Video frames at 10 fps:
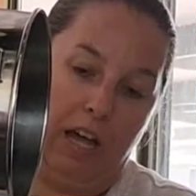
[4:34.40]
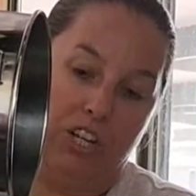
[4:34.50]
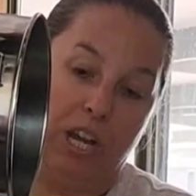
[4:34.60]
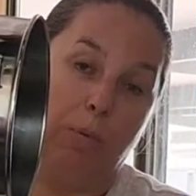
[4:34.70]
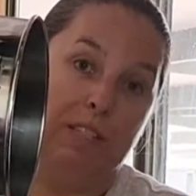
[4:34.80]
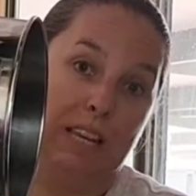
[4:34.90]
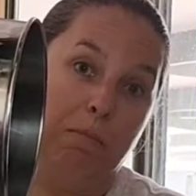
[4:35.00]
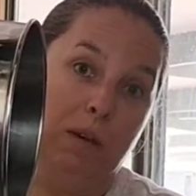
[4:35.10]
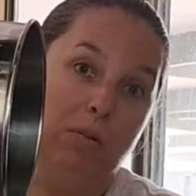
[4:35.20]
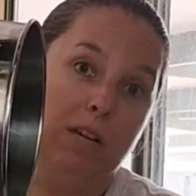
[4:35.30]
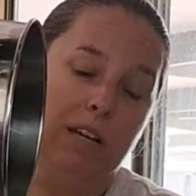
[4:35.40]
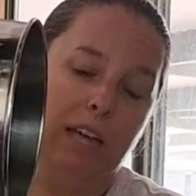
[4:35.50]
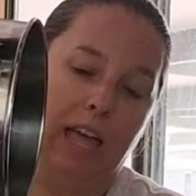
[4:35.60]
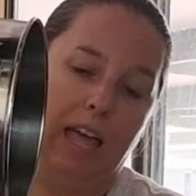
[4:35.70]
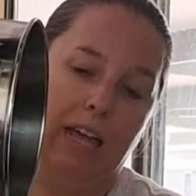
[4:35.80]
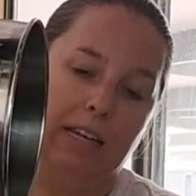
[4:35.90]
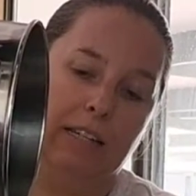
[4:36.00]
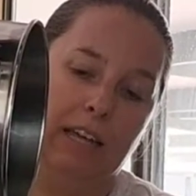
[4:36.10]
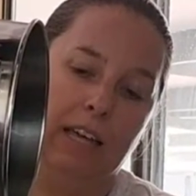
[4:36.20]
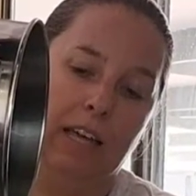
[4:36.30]
She was in milk
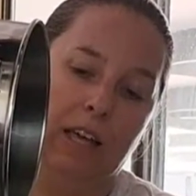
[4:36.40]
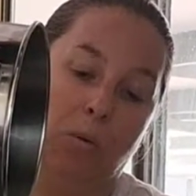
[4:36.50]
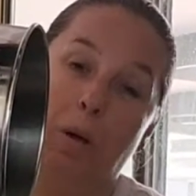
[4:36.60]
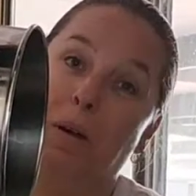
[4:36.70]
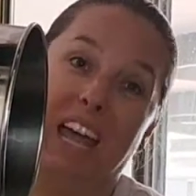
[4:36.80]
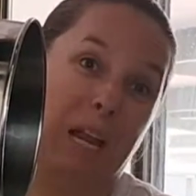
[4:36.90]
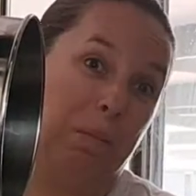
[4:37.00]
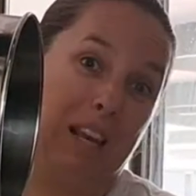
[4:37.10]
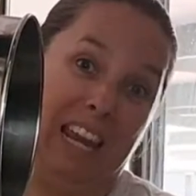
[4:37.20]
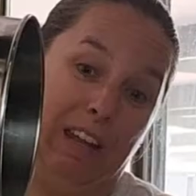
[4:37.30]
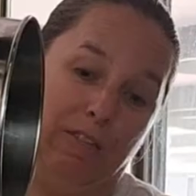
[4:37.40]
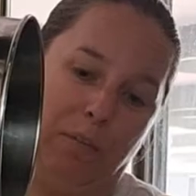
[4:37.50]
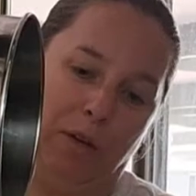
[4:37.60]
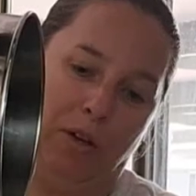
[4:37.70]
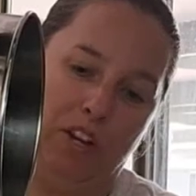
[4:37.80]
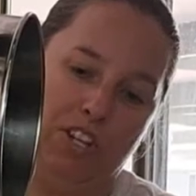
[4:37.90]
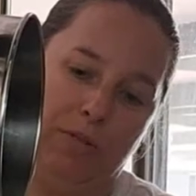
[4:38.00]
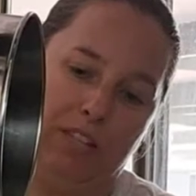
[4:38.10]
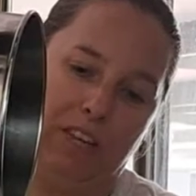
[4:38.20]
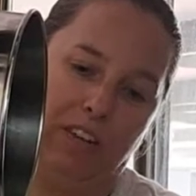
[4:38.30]
and we were getting plenty from her. She
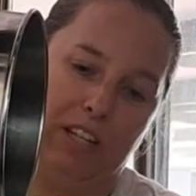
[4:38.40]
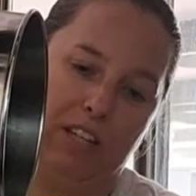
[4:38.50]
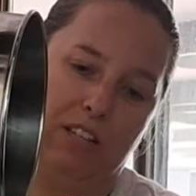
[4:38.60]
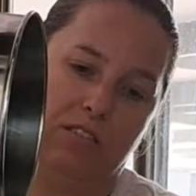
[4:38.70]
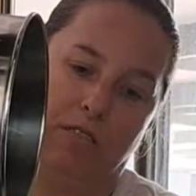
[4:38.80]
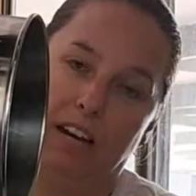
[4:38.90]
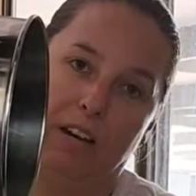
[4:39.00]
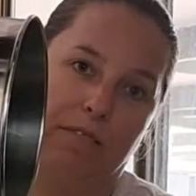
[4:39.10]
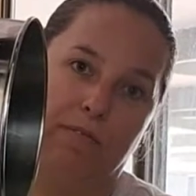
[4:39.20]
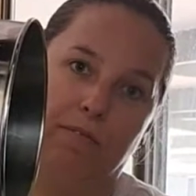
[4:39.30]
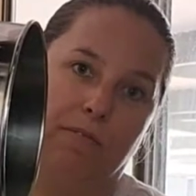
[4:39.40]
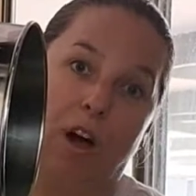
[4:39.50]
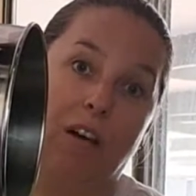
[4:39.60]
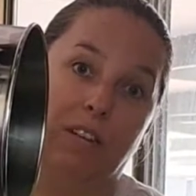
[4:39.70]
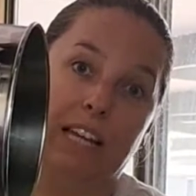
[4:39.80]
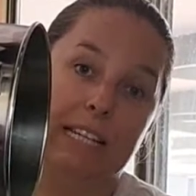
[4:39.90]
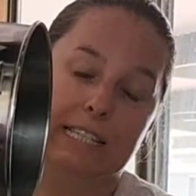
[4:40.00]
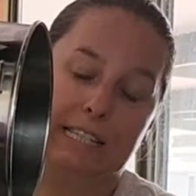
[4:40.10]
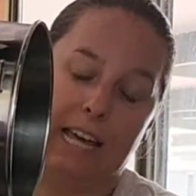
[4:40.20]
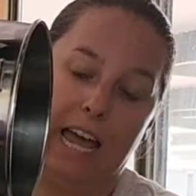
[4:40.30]
was giving us 3 to 5
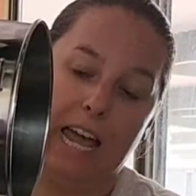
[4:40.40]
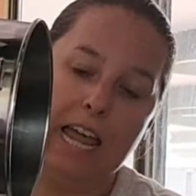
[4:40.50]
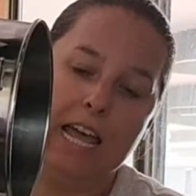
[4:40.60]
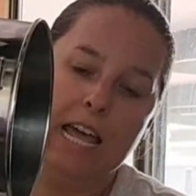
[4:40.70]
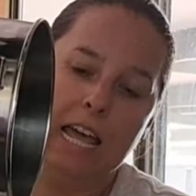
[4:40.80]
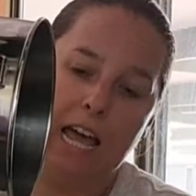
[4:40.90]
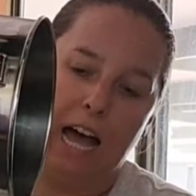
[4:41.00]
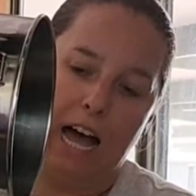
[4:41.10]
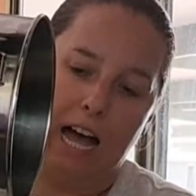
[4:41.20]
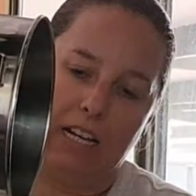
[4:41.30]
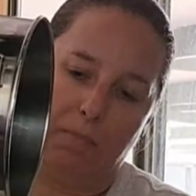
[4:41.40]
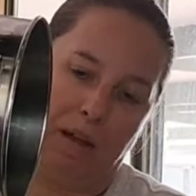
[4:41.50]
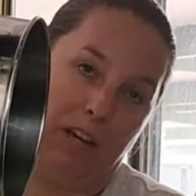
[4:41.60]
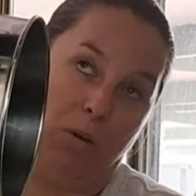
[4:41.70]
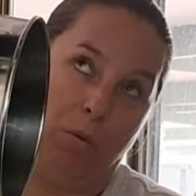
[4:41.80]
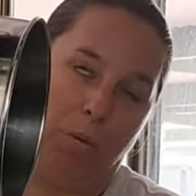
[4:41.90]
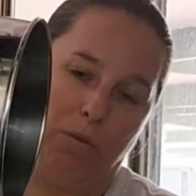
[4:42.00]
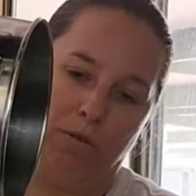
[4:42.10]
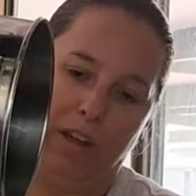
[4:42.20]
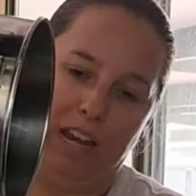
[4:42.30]
litres a day, depending on what we
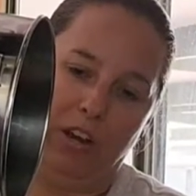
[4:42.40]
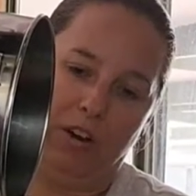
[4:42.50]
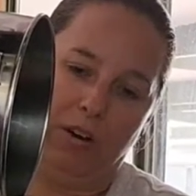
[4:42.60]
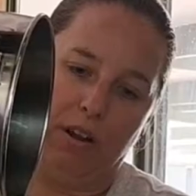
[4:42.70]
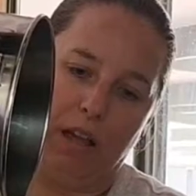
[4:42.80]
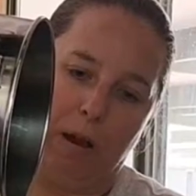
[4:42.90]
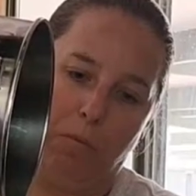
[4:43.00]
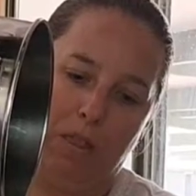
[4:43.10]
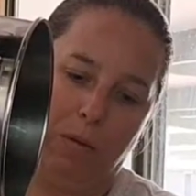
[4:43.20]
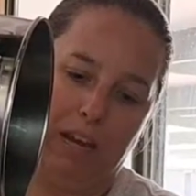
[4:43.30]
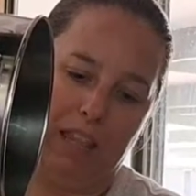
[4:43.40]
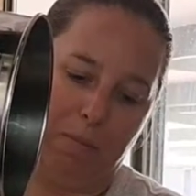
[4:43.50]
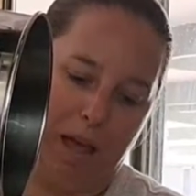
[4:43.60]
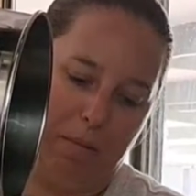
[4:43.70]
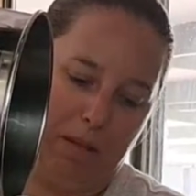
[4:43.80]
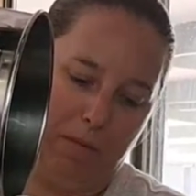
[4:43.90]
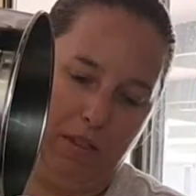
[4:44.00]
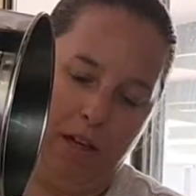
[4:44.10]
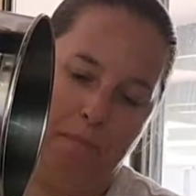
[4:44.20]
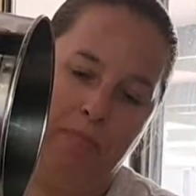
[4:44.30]
were feeding her and whether we let the baby in
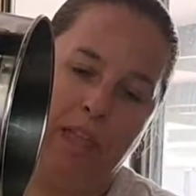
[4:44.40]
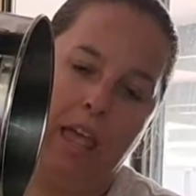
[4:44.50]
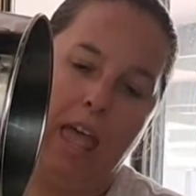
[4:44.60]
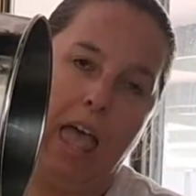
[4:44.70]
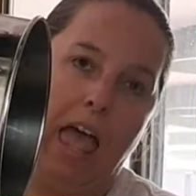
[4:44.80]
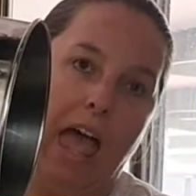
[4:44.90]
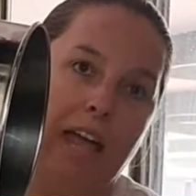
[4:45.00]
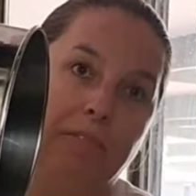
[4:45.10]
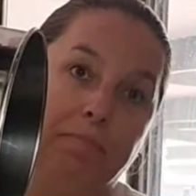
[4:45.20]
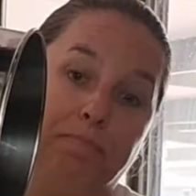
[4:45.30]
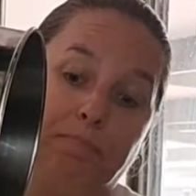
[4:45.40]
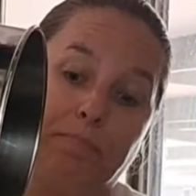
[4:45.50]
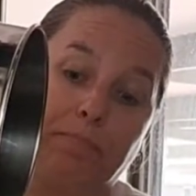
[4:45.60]
with her. And